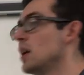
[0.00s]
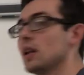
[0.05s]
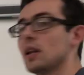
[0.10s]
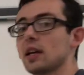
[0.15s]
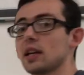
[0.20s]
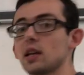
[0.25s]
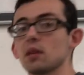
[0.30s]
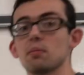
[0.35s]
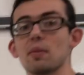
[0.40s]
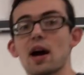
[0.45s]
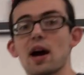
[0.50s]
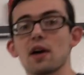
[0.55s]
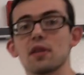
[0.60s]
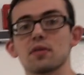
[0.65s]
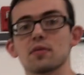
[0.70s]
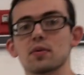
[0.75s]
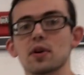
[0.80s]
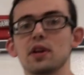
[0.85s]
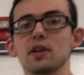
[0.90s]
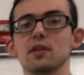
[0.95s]
like in
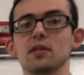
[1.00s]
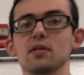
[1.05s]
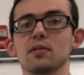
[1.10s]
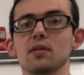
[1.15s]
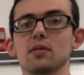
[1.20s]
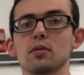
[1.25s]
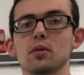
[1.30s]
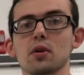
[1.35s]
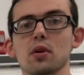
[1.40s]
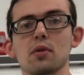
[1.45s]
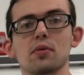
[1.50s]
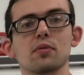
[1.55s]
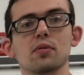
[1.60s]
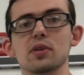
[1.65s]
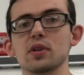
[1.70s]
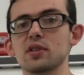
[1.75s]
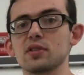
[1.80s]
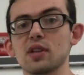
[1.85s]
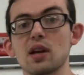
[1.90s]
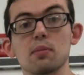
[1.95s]
math, right? We'll go through
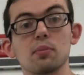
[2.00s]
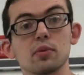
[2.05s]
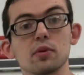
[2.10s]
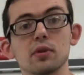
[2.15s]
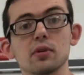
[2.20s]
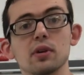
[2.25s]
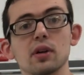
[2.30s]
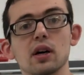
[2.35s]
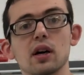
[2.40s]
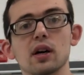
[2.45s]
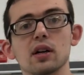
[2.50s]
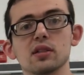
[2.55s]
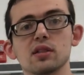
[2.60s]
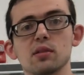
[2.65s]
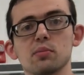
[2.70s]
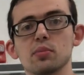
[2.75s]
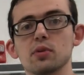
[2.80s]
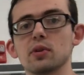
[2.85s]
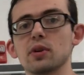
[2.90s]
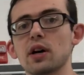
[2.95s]
an example, a
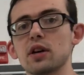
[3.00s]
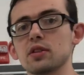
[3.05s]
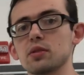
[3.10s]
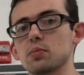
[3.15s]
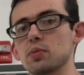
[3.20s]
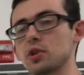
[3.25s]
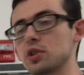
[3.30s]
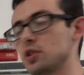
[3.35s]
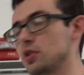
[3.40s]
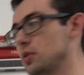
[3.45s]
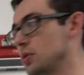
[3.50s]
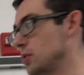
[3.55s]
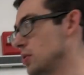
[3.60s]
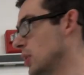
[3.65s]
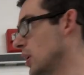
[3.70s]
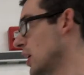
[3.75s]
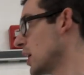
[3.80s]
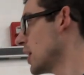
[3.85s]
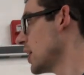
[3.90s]
simple algebra 2